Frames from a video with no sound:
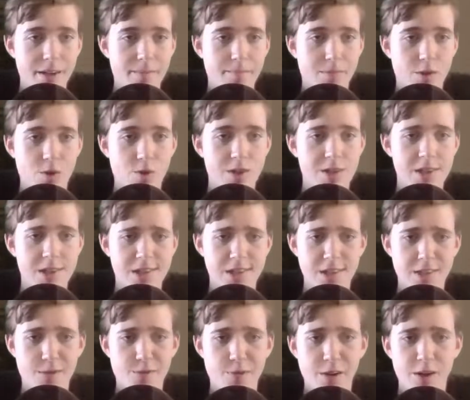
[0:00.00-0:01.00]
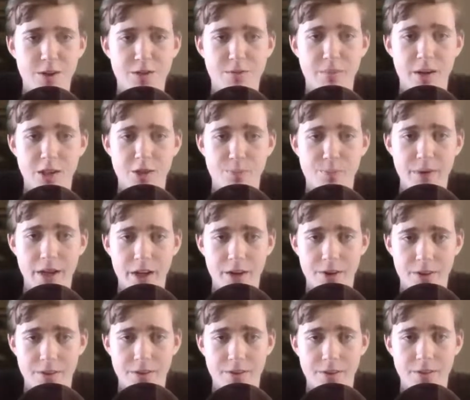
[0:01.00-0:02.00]
The Resistance fares much
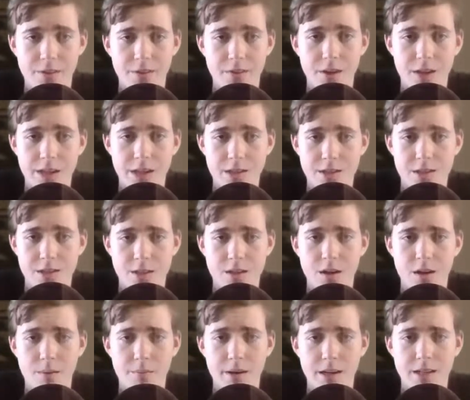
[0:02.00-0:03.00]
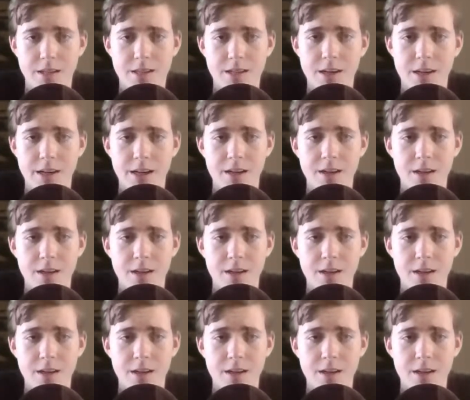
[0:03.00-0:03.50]
better against the Combine today,